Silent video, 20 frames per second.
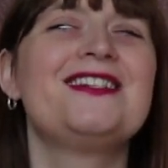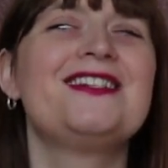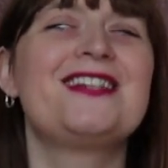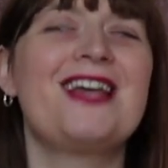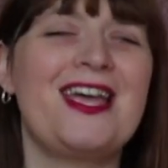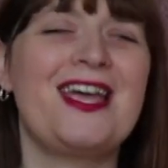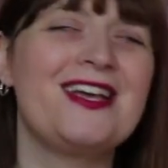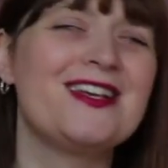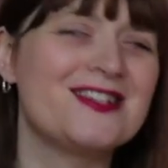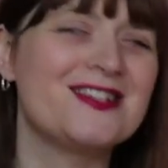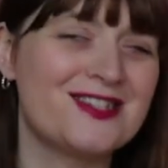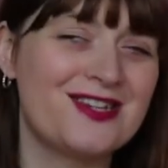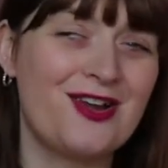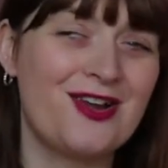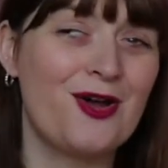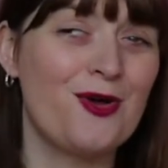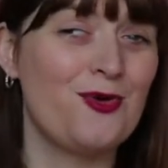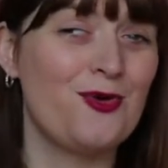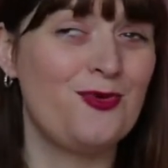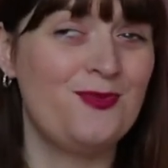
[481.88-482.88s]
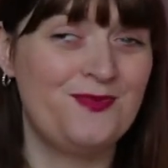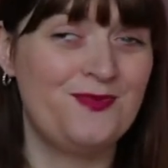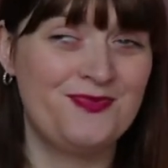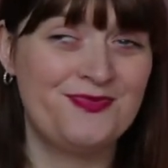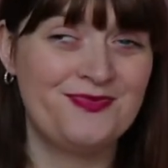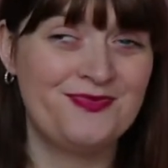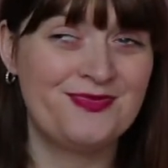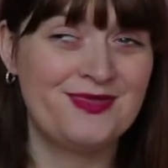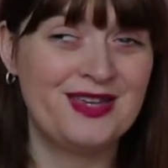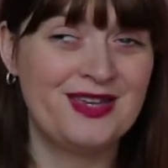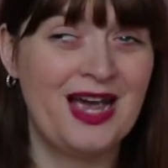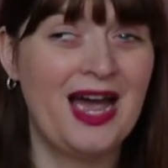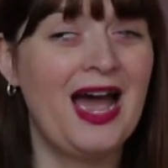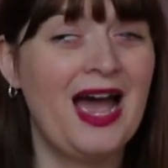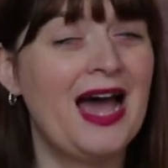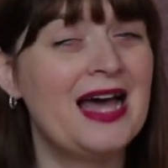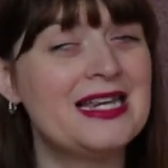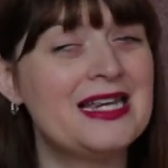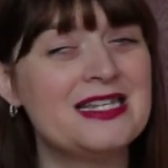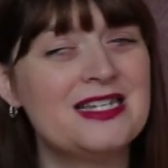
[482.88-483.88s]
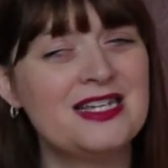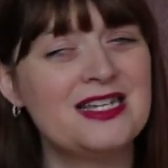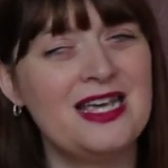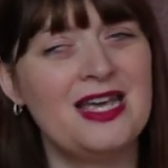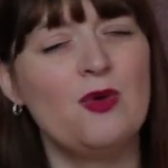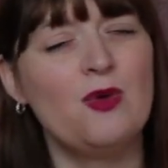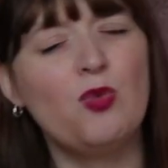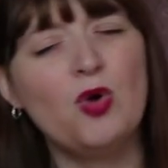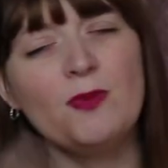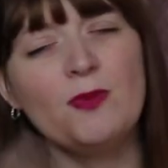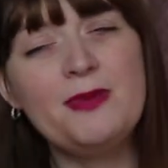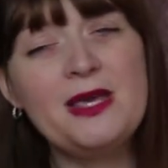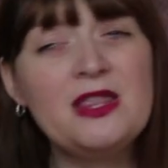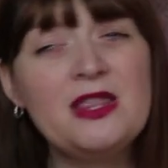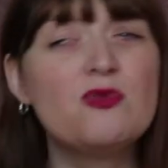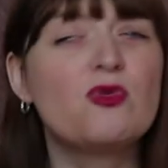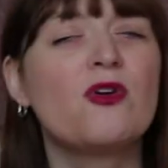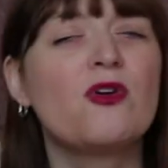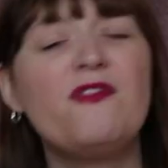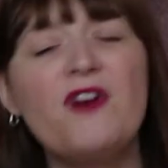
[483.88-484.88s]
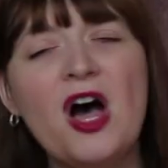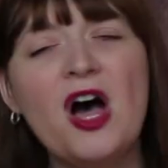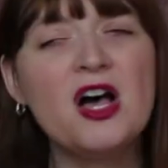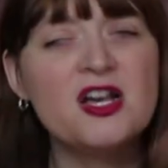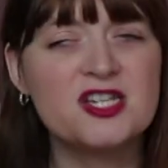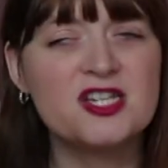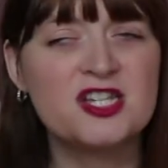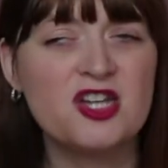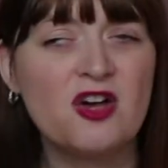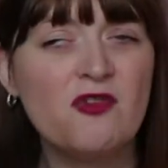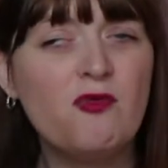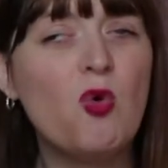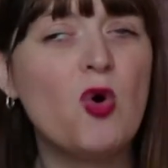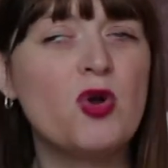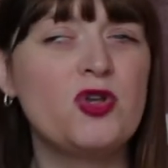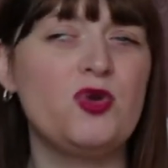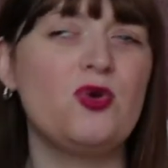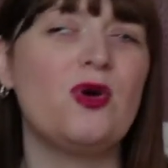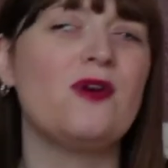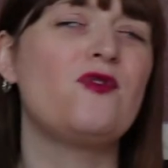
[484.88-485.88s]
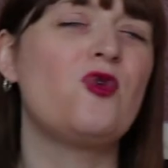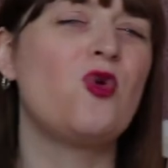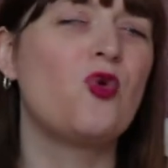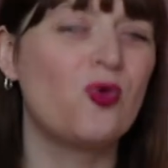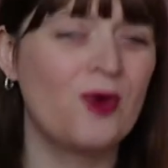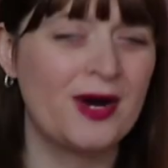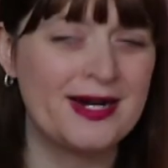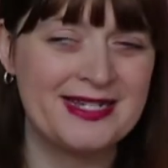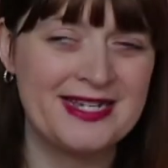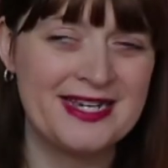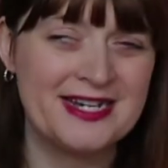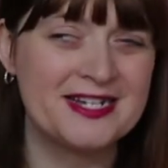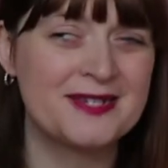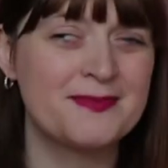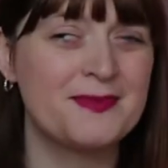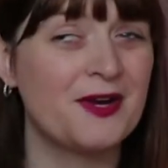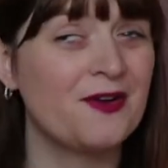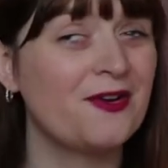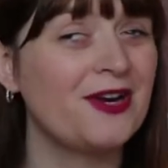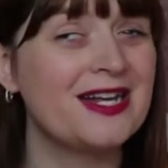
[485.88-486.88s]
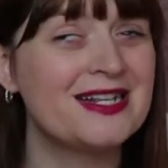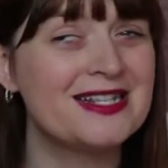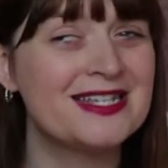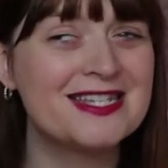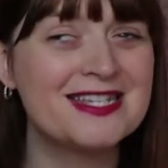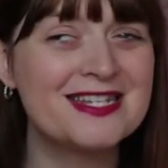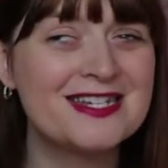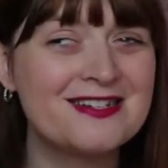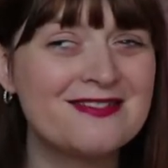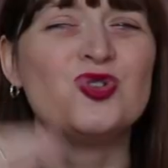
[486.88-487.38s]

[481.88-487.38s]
Take it slow, and it will be the reverse of what you have already experienced.